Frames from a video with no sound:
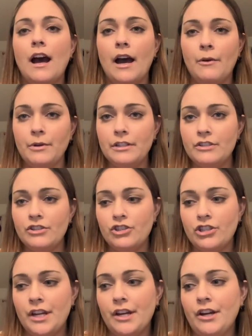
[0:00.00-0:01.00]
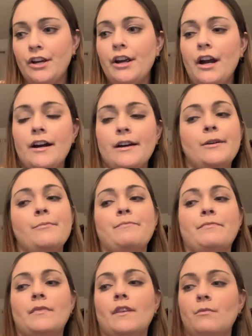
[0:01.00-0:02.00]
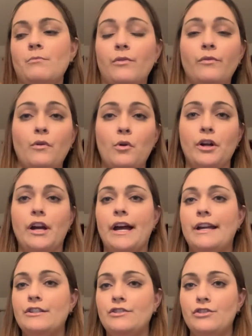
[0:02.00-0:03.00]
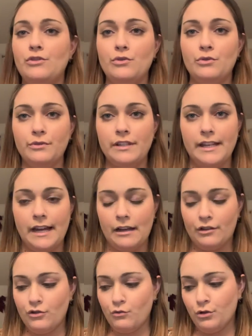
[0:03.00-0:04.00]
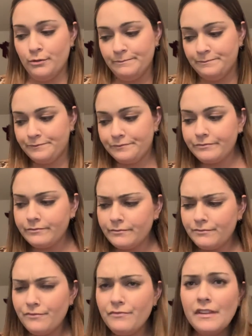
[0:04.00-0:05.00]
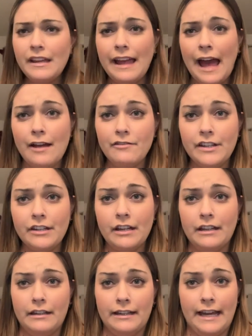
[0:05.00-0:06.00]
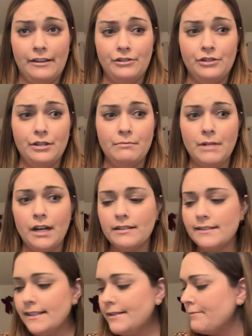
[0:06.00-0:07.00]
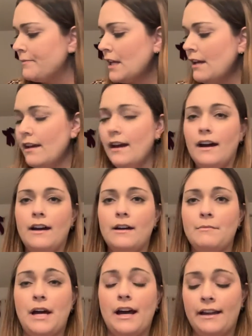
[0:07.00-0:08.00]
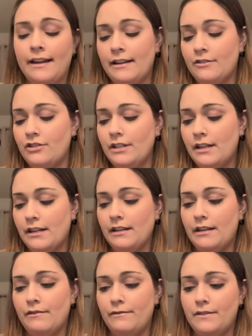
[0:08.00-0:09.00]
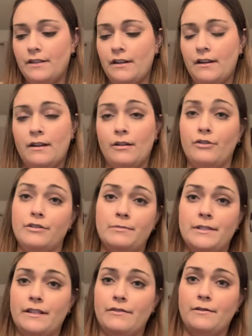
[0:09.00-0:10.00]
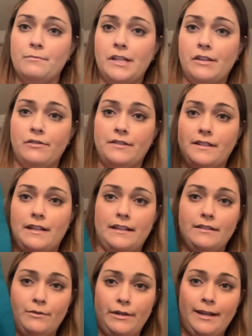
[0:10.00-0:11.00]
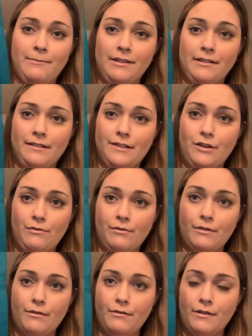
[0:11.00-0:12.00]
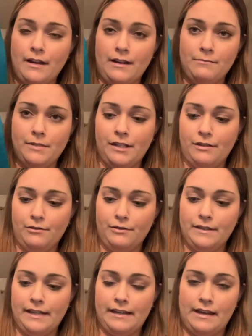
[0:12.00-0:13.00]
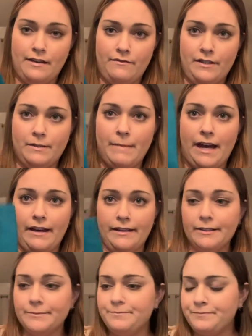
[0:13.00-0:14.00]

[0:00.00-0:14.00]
I wanted to share um, before I do the actual advent ca calendar unboxing um, I actually got a gift, uh, Christmas gift from Kiehl's today. So it came in this cute little um, Kiehl's like canvas bag.